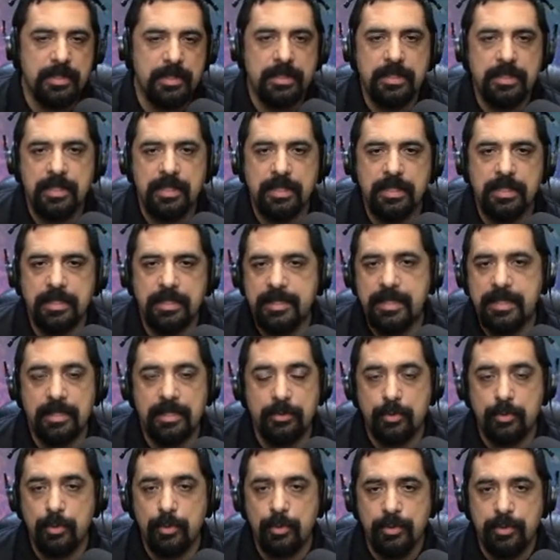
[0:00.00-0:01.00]
Again,
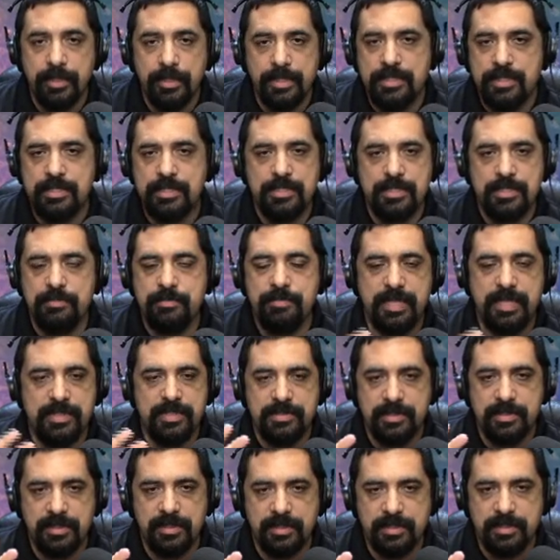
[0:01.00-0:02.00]
chord is just
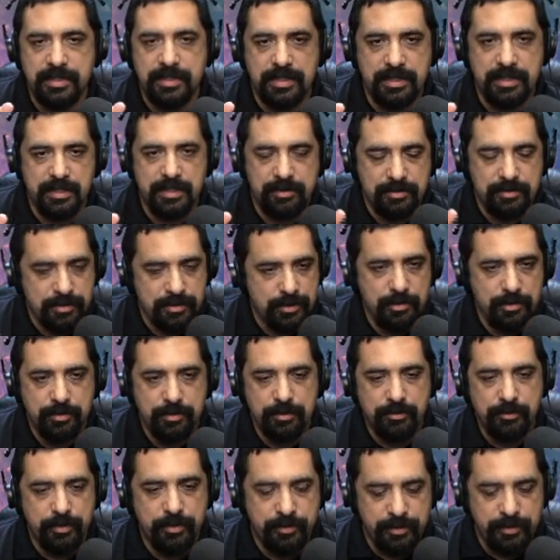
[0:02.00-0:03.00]
basically 2 or
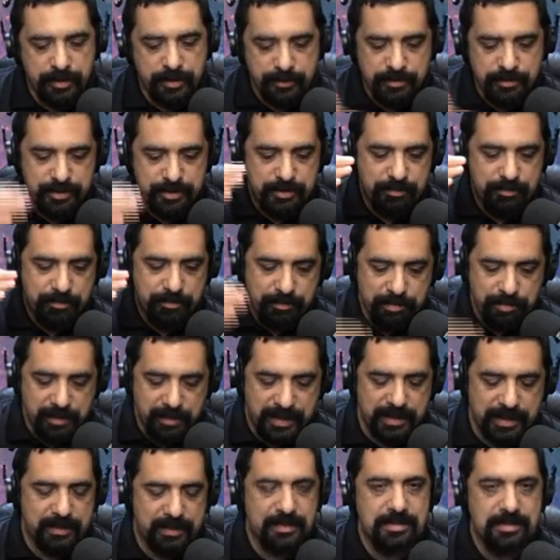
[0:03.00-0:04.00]
more notes played at
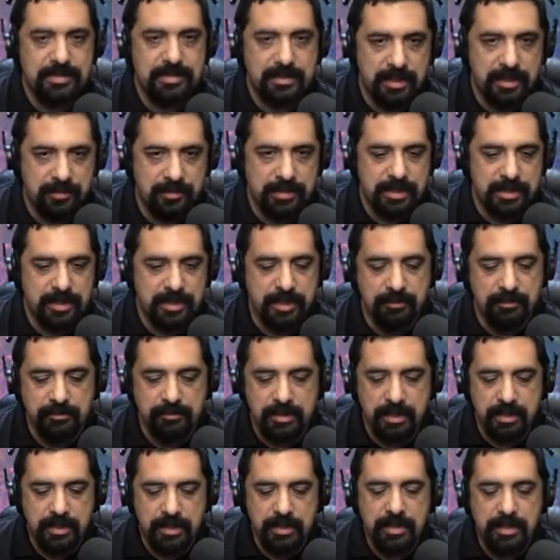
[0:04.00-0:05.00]
the same time.
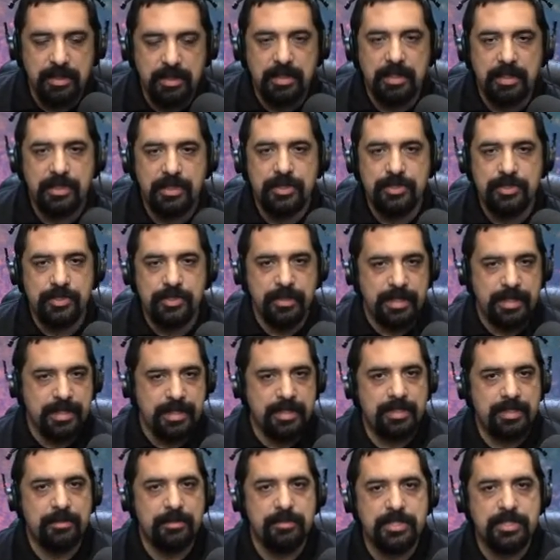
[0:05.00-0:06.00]
The triad that
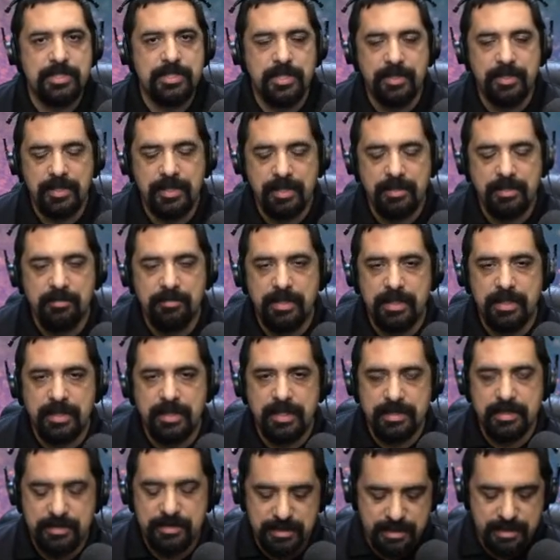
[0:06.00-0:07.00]
we're talking about has
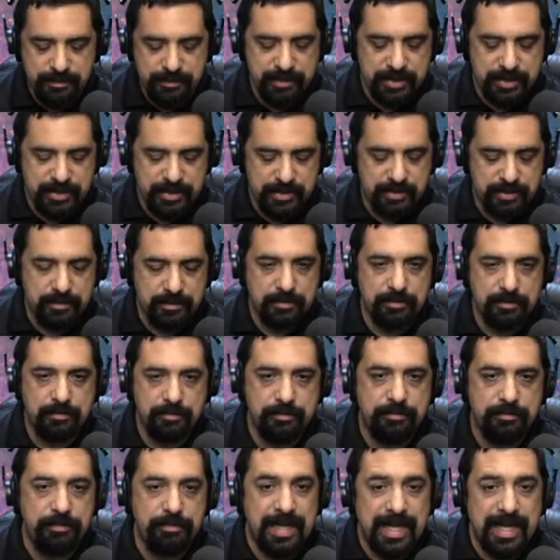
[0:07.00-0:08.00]
a special
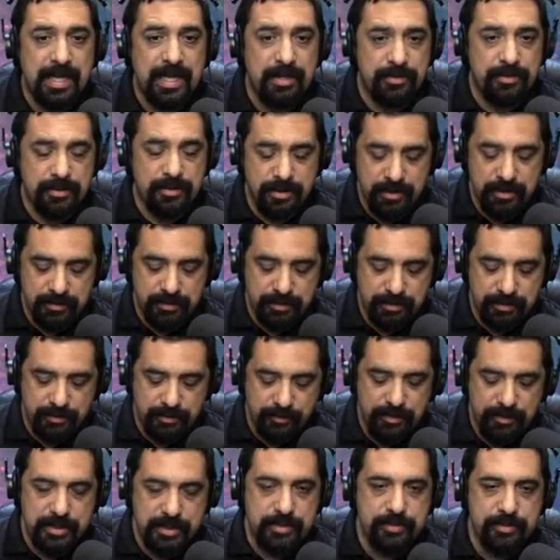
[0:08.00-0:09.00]
pattern to it in
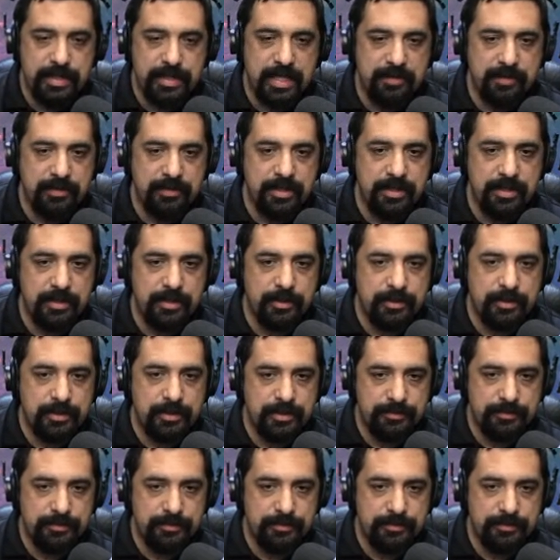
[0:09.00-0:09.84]
which we have a note